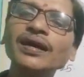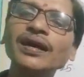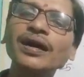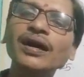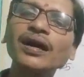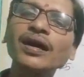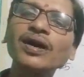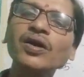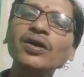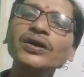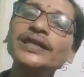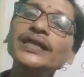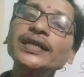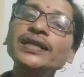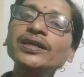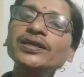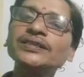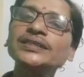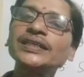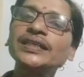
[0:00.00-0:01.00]

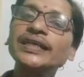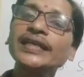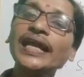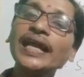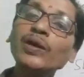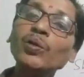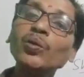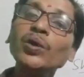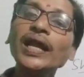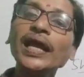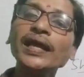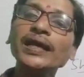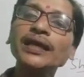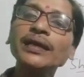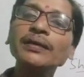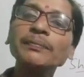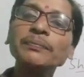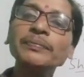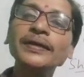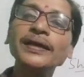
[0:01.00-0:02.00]
continuously,
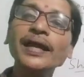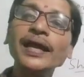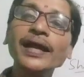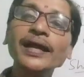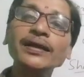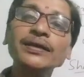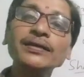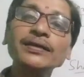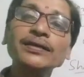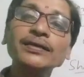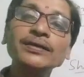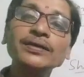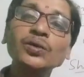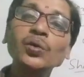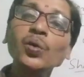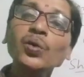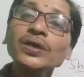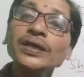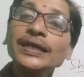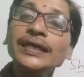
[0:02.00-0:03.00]
regularly, and
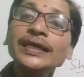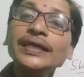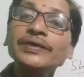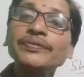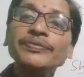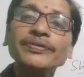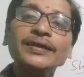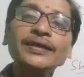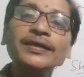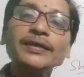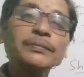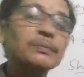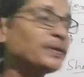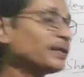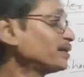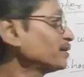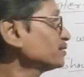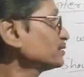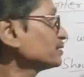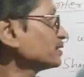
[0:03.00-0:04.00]
don't leave,
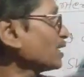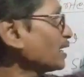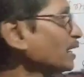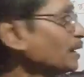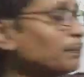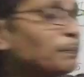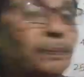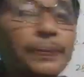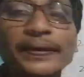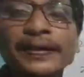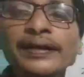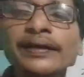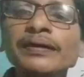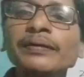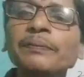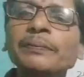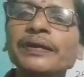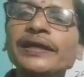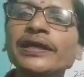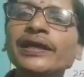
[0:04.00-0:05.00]
because every
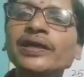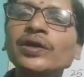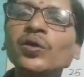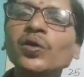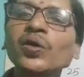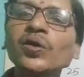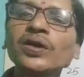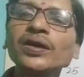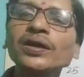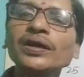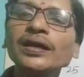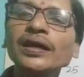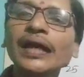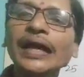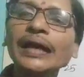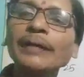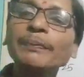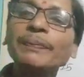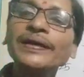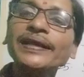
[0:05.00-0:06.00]
video,
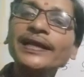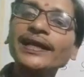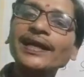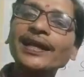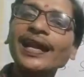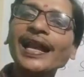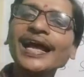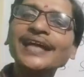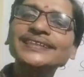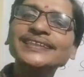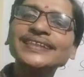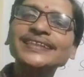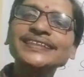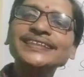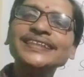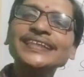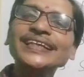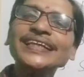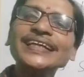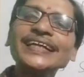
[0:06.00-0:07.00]
every class is
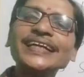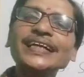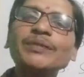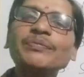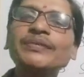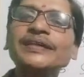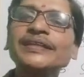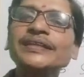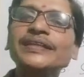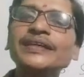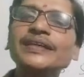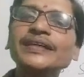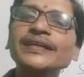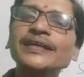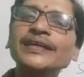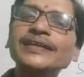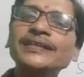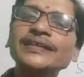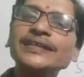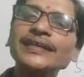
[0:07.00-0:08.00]
linked with
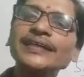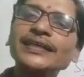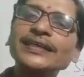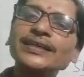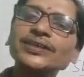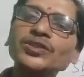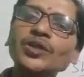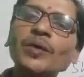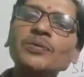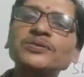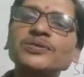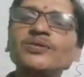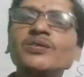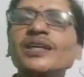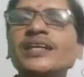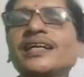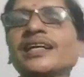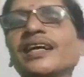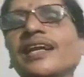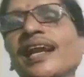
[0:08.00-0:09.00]
the subsequent
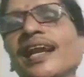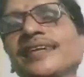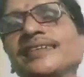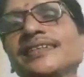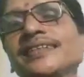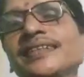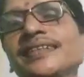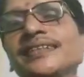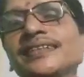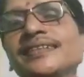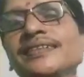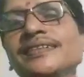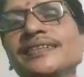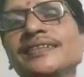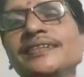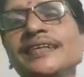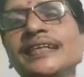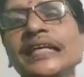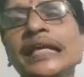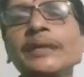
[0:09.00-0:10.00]
classes.
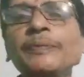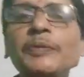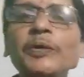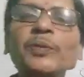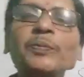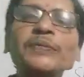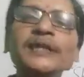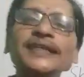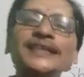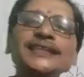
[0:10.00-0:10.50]
If you miss a